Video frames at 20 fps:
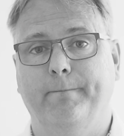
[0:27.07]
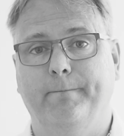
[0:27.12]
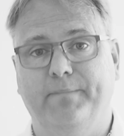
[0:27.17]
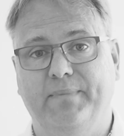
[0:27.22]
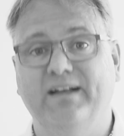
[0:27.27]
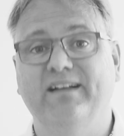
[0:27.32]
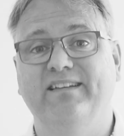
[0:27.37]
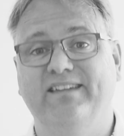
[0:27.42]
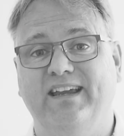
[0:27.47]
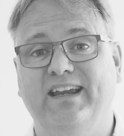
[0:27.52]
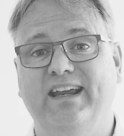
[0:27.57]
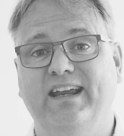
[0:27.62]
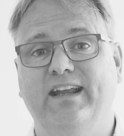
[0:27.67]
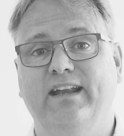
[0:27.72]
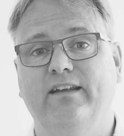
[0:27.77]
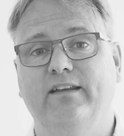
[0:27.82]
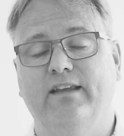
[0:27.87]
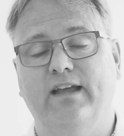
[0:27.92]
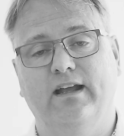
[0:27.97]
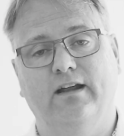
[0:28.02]
built
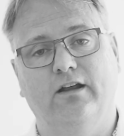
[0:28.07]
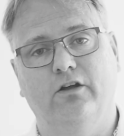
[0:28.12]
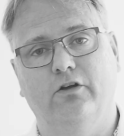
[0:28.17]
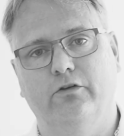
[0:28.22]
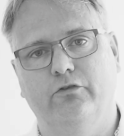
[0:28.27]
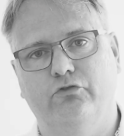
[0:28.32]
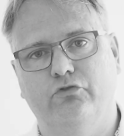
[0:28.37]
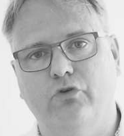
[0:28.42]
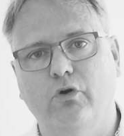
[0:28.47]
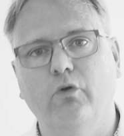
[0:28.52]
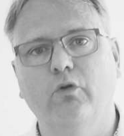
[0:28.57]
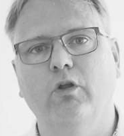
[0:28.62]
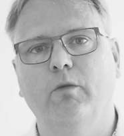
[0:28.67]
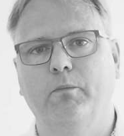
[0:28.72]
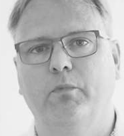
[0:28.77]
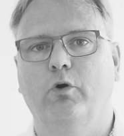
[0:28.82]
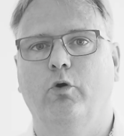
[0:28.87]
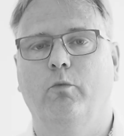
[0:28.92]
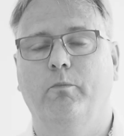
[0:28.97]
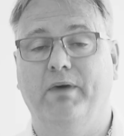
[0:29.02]
in and
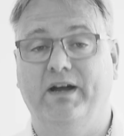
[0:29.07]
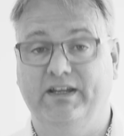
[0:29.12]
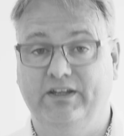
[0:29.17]
controllable by